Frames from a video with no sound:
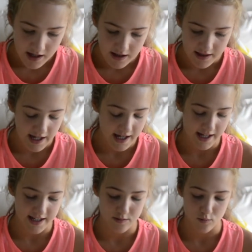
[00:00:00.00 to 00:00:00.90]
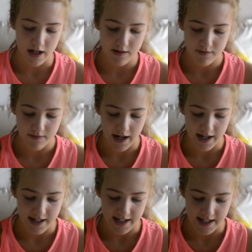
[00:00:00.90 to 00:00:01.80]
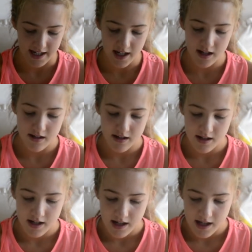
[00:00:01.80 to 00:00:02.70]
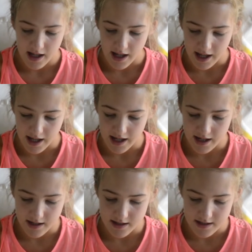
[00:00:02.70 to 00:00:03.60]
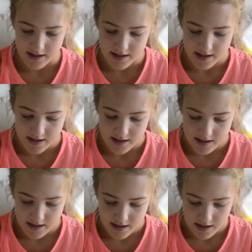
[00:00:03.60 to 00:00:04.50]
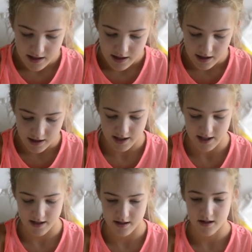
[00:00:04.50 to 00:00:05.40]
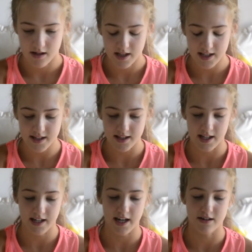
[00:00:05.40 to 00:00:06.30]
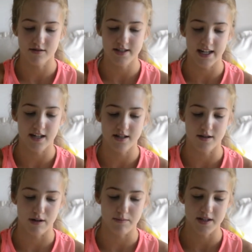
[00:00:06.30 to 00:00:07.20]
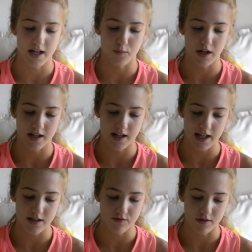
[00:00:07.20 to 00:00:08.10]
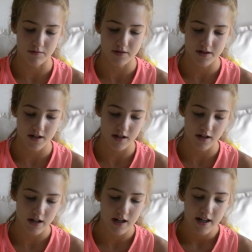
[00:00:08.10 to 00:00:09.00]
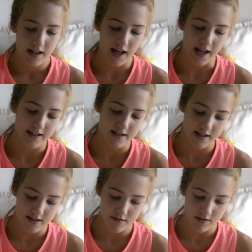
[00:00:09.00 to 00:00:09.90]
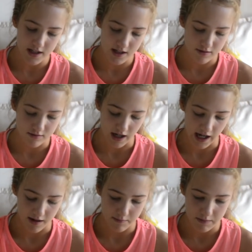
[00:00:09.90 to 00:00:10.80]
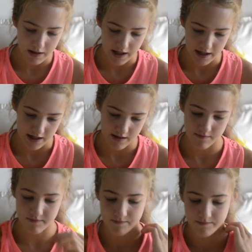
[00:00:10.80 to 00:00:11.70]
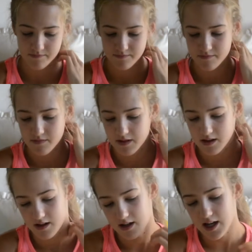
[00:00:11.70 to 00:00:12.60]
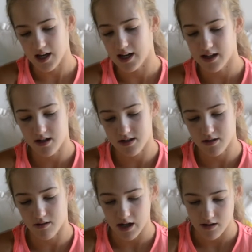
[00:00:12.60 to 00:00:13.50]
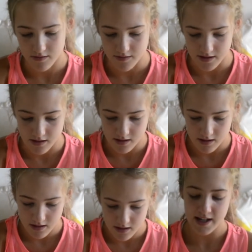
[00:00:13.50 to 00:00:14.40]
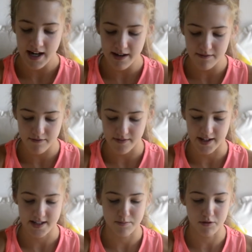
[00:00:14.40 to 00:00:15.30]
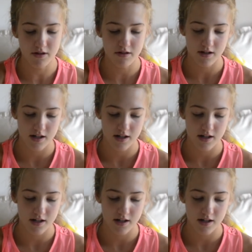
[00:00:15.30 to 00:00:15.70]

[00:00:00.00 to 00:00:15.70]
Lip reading: There is one find here, and you can click the link and it'll take you to the website where you can get them from. So yeah, it's a really cool app, and yeah, I use it quite often. Then I have Facebook.